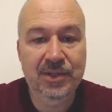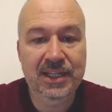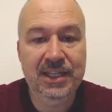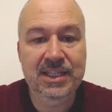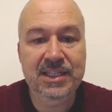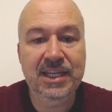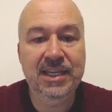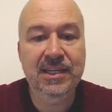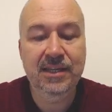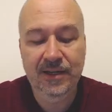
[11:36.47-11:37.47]
The knight is
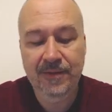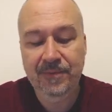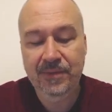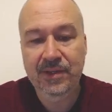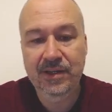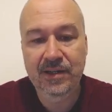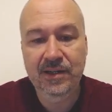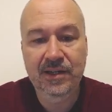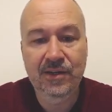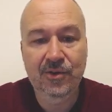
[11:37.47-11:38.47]
hanging
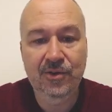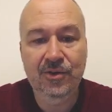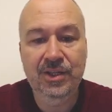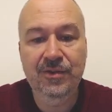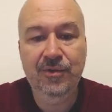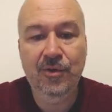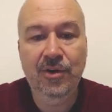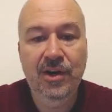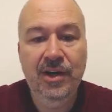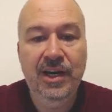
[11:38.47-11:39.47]
on d4,